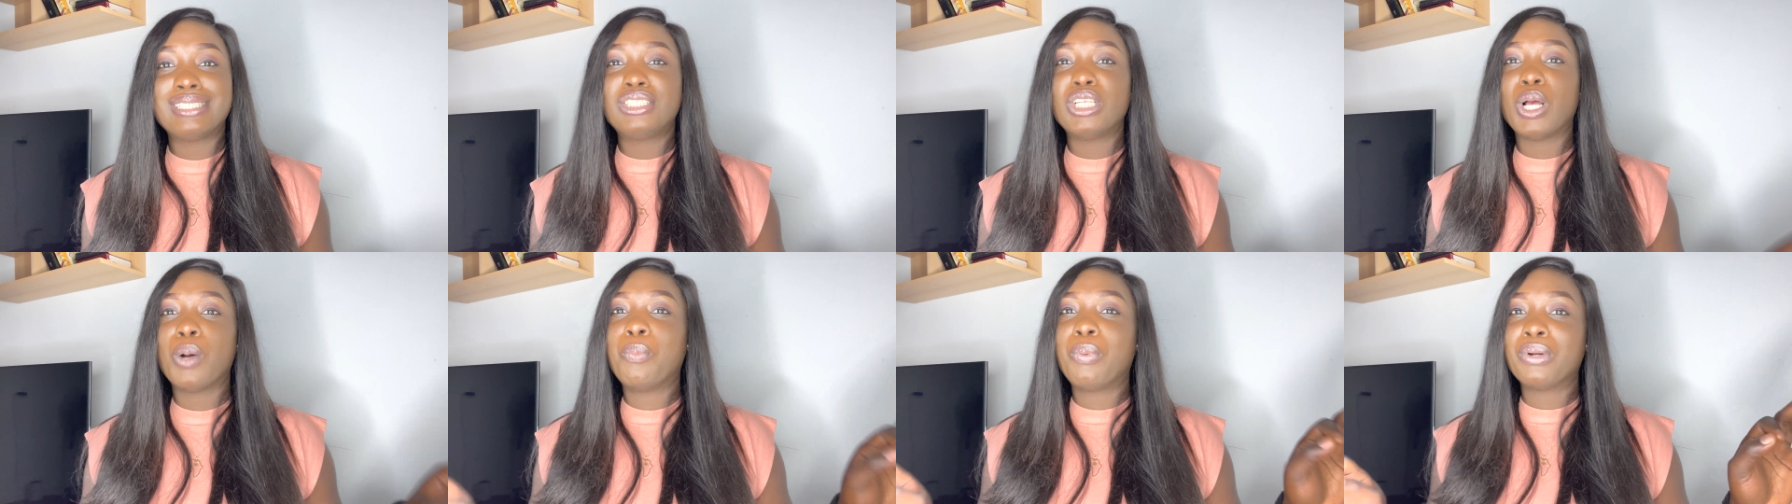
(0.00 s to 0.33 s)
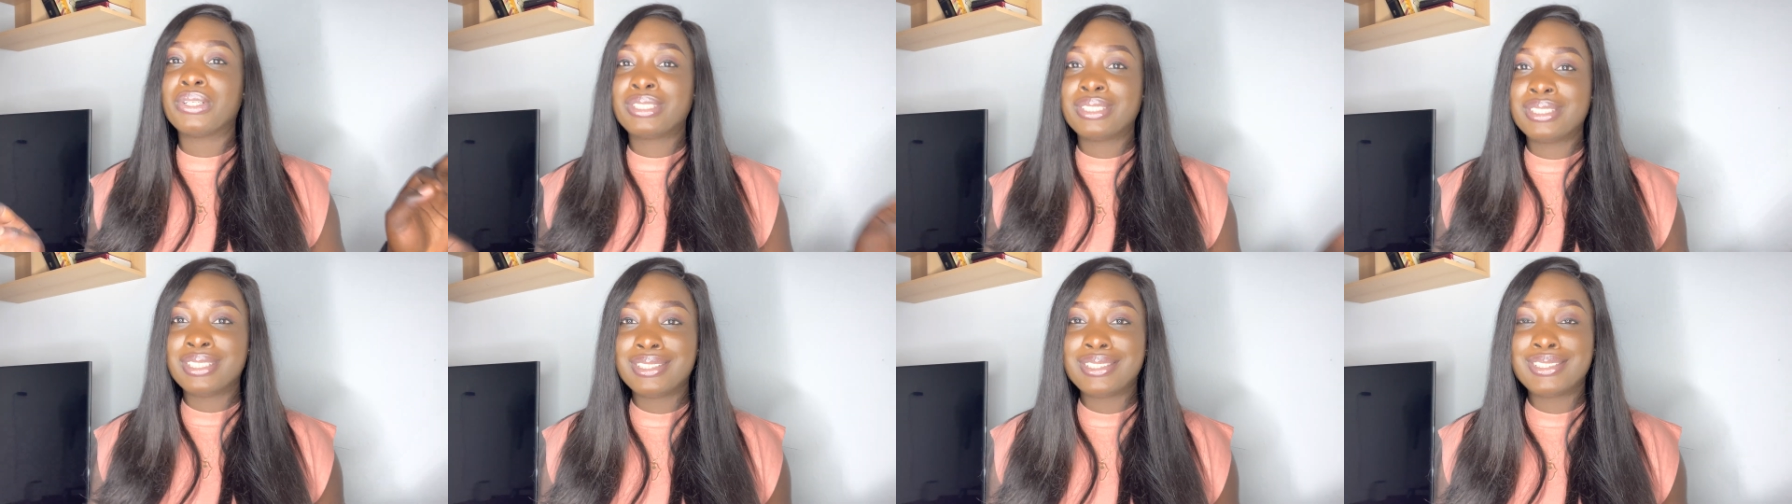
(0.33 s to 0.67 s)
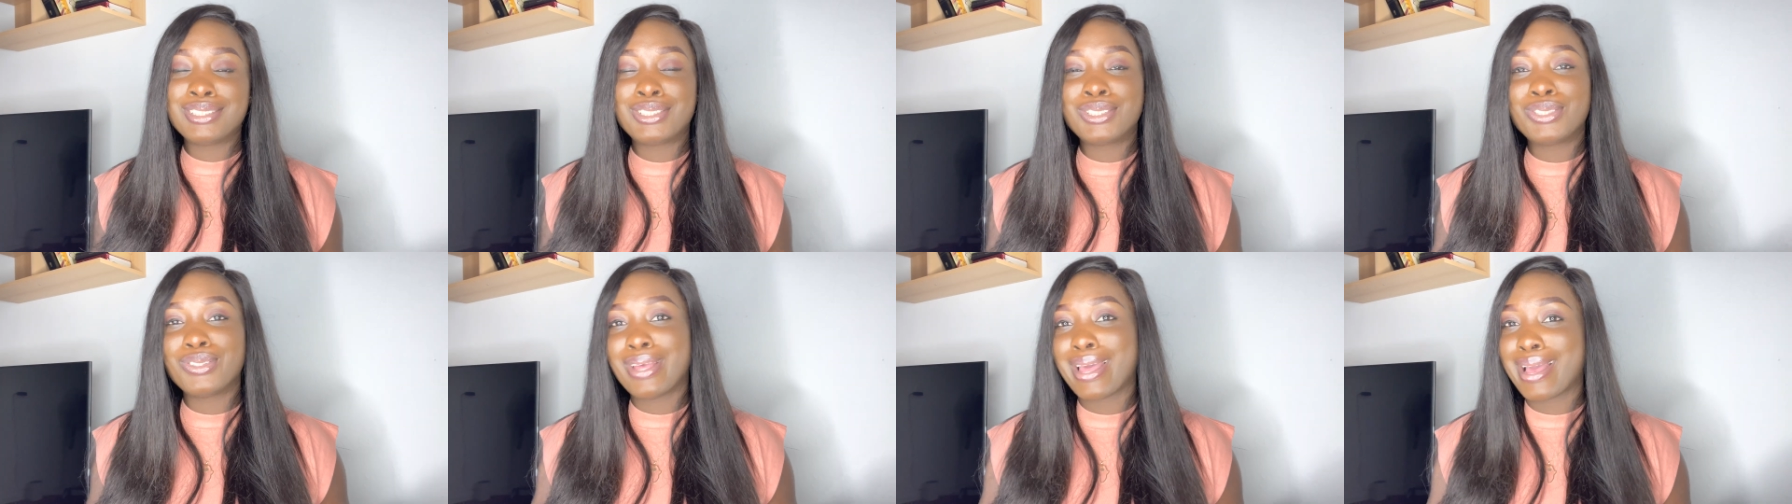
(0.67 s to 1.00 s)
the opportunity
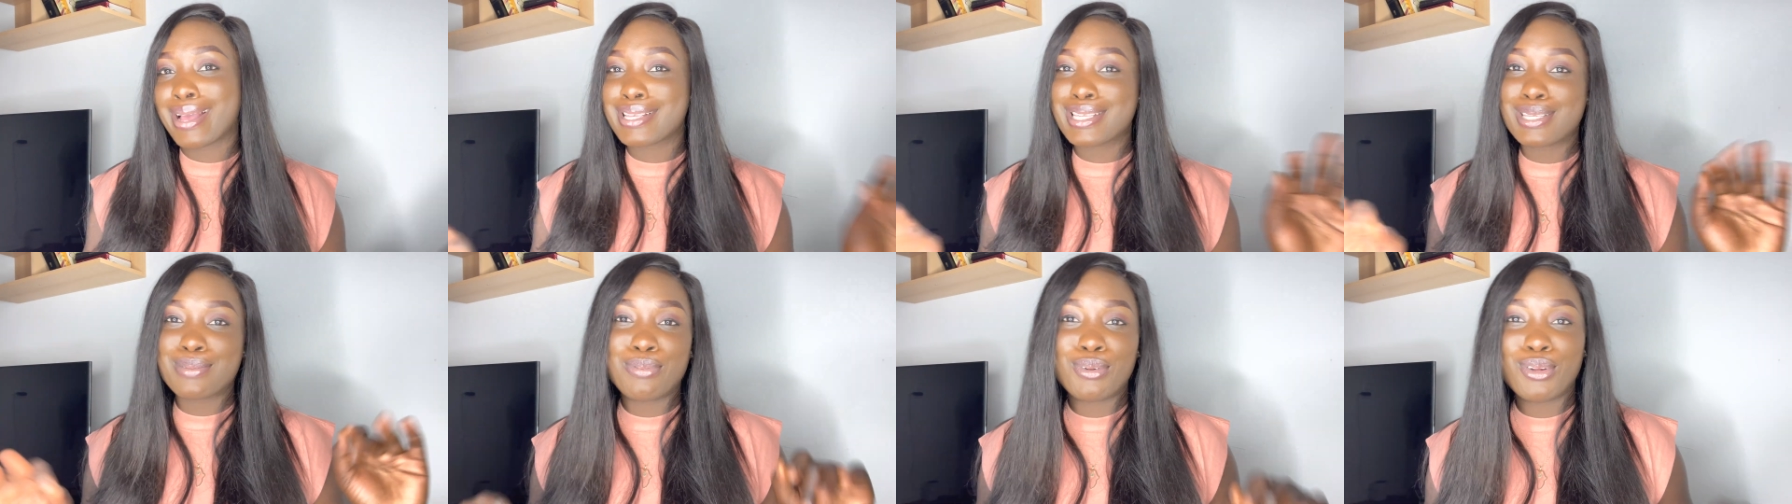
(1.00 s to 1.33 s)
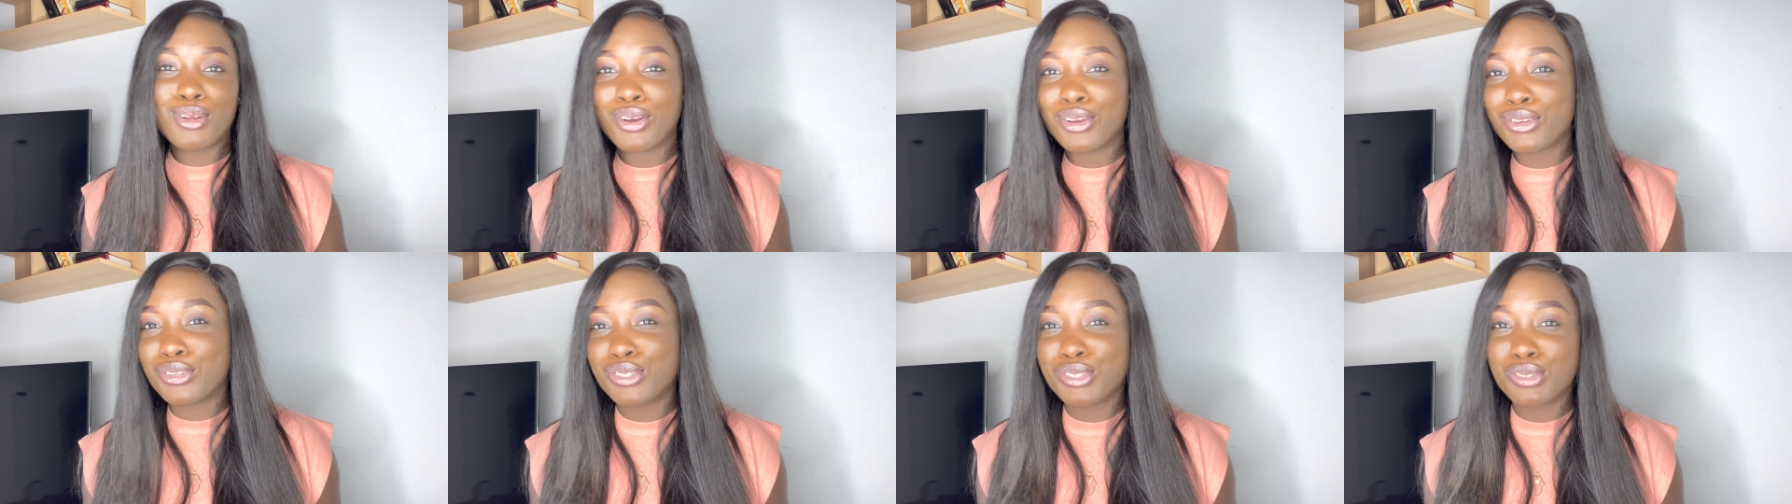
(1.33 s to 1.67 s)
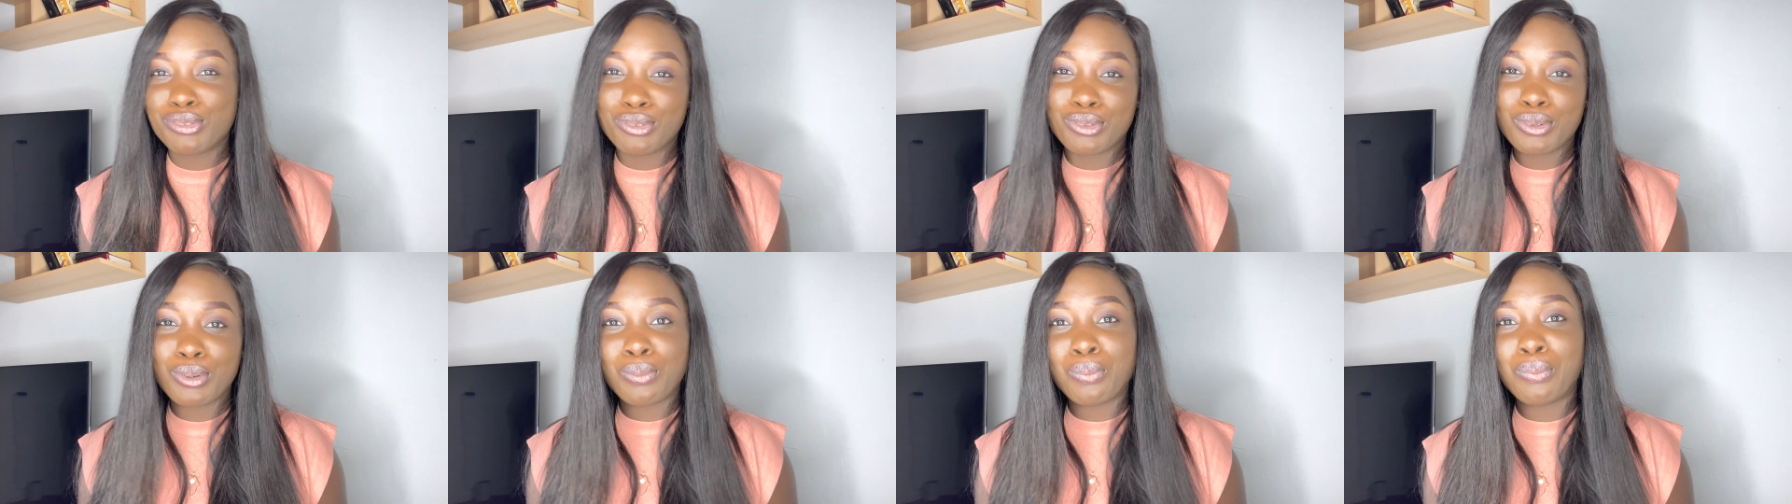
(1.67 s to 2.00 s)
to explore
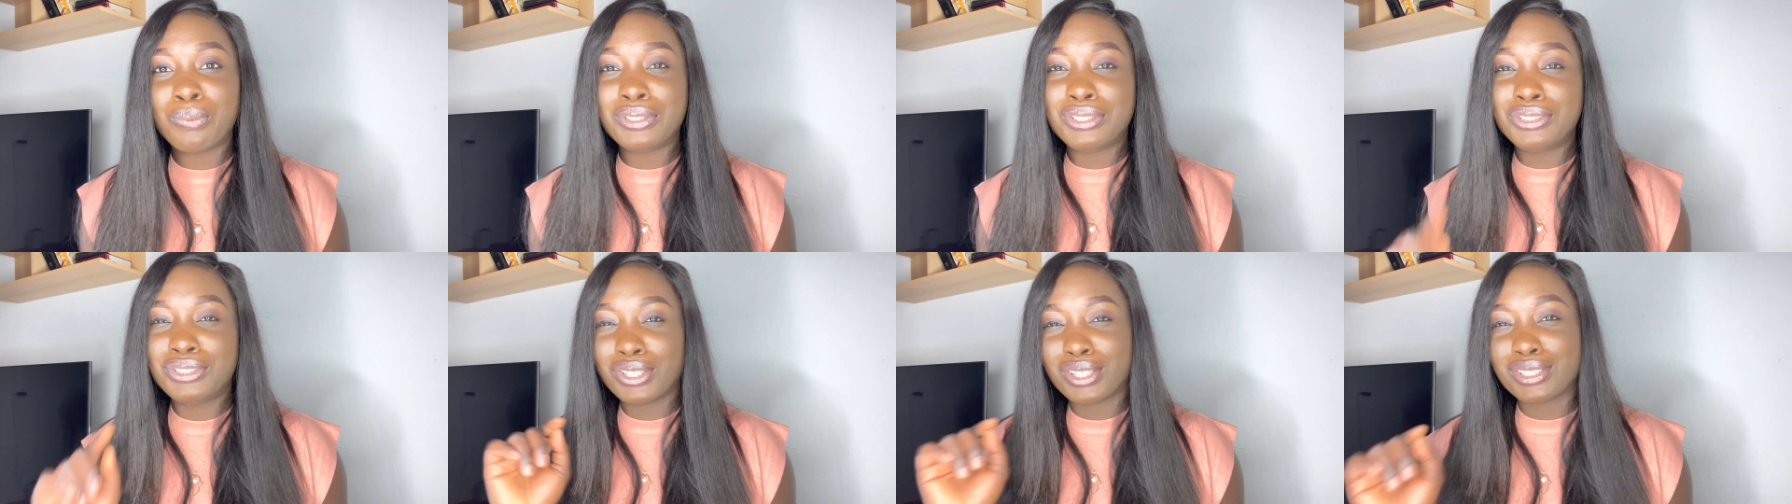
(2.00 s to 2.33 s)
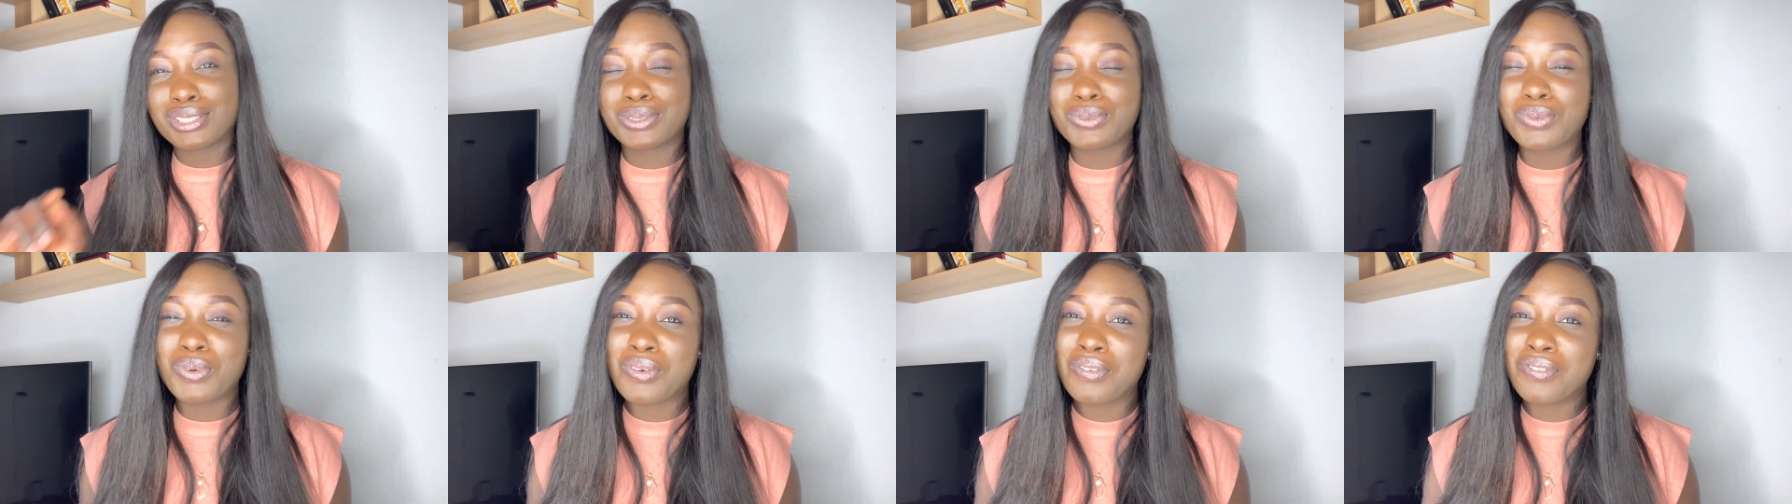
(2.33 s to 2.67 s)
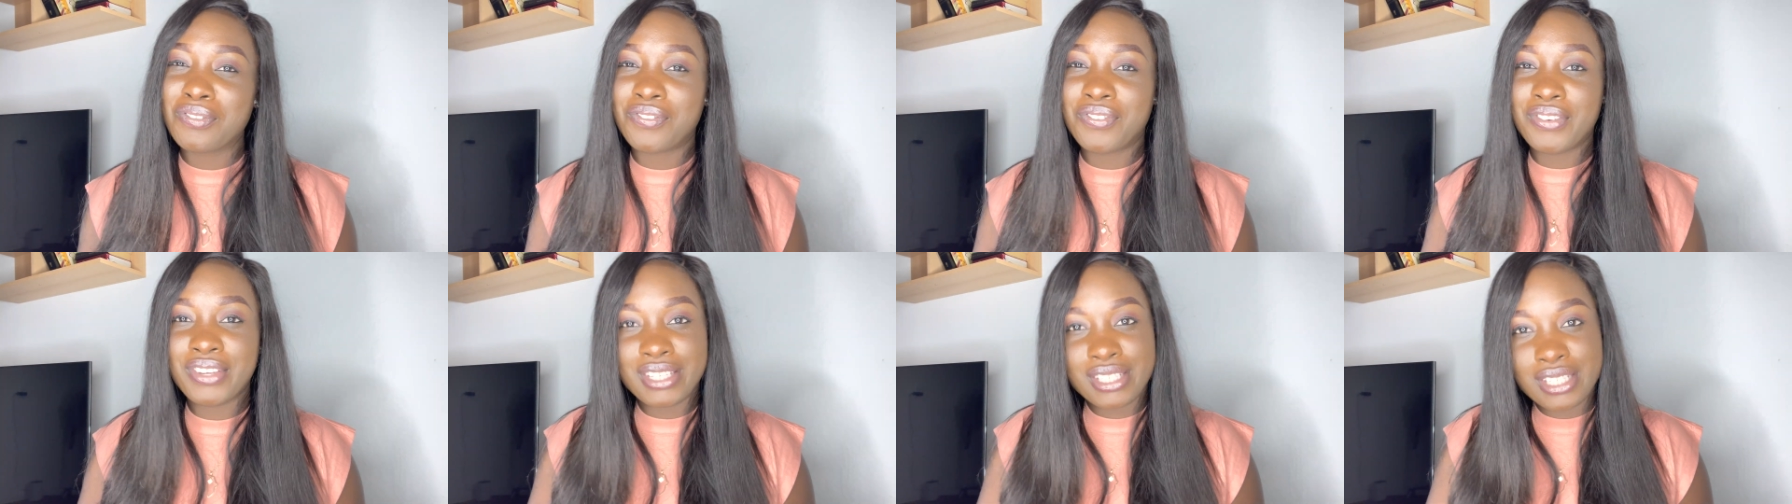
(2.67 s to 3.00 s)
Europe with just one
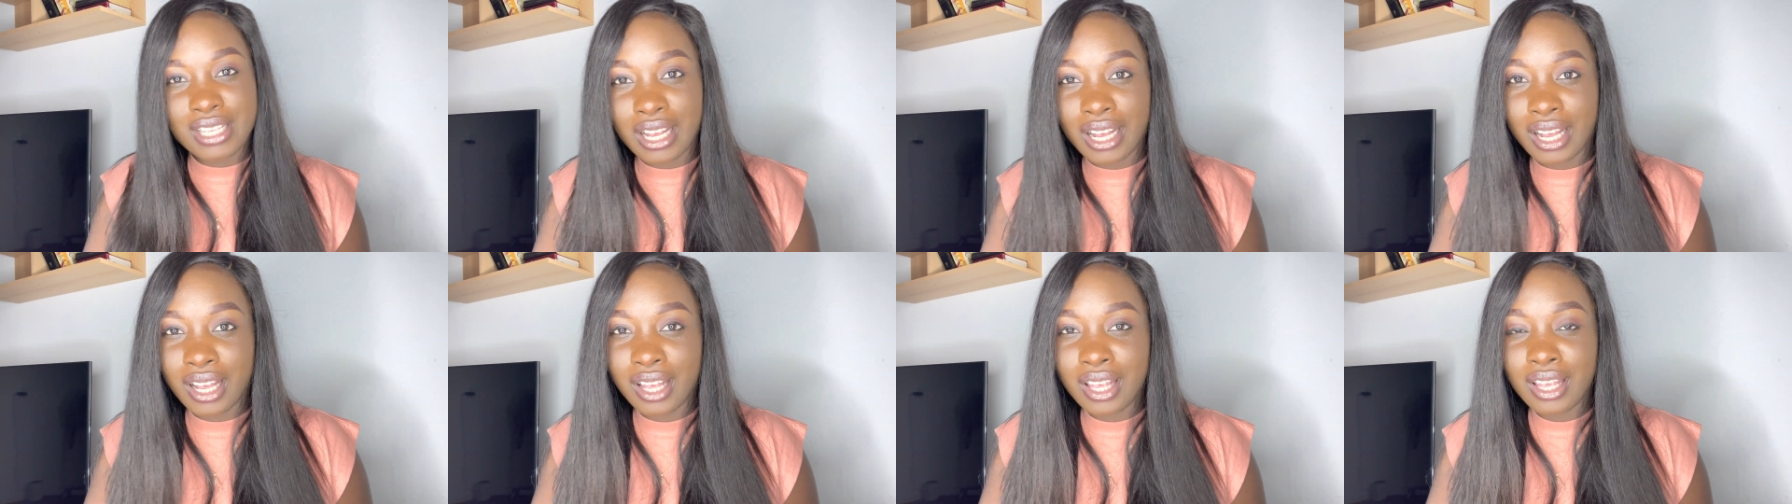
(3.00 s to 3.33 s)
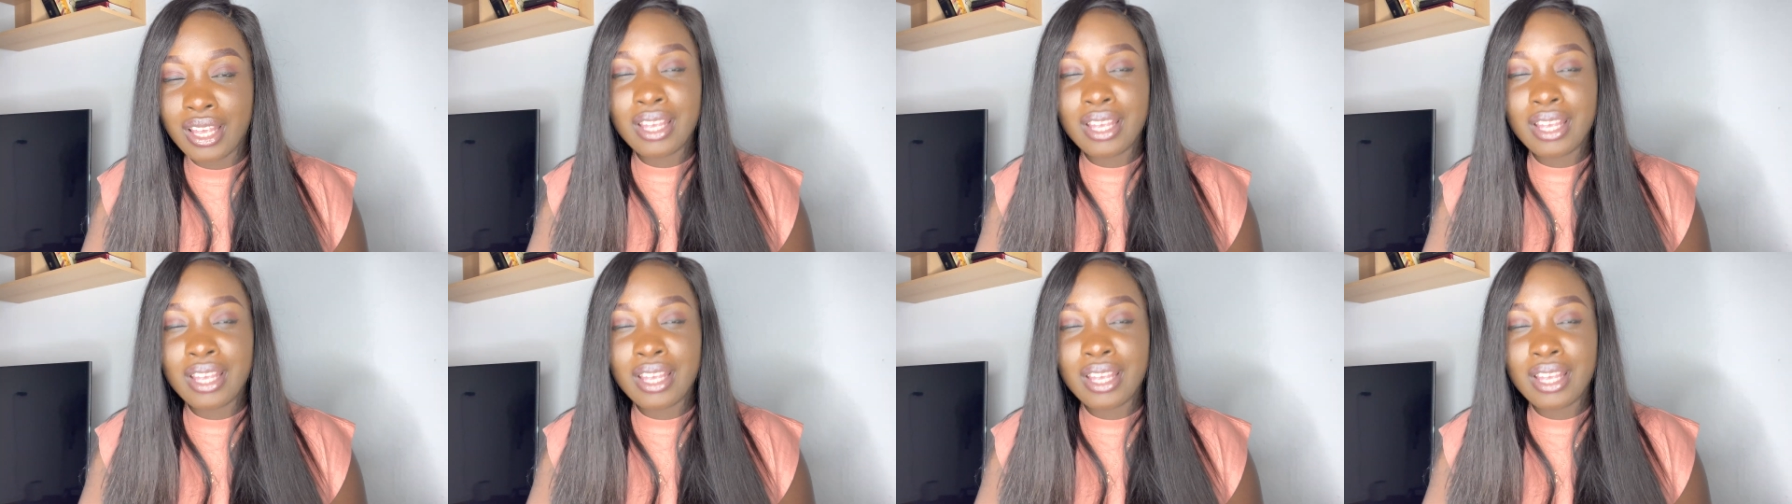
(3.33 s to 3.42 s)
visa.